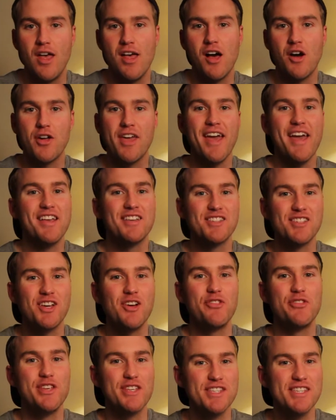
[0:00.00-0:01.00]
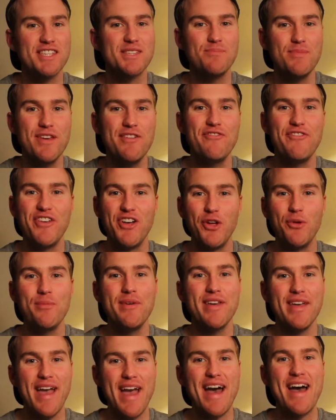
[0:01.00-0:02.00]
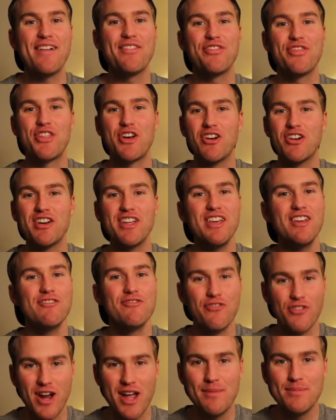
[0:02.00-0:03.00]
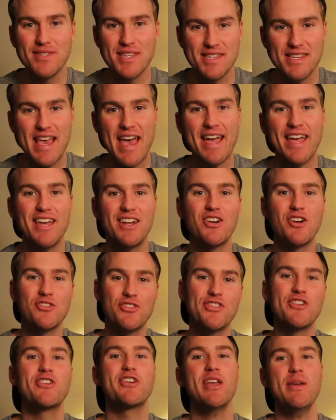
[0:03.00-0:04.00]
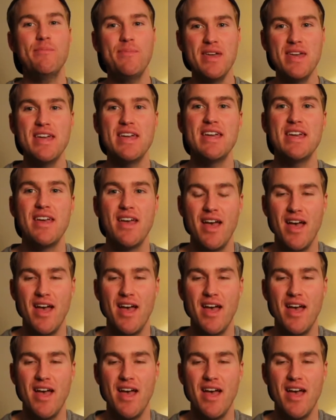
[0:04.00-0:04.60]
Okay, so this is me filming at 30 frames a second, or 30p.